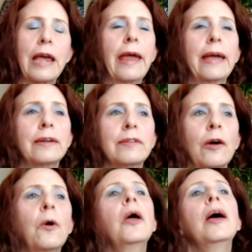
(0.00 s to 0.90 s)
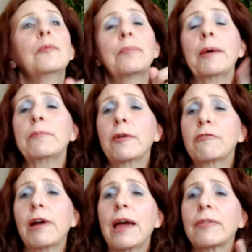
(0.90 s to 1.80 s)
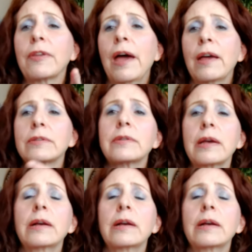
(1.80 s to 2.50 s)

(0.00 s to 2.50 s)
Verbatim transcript: And uh, Pat McGrath has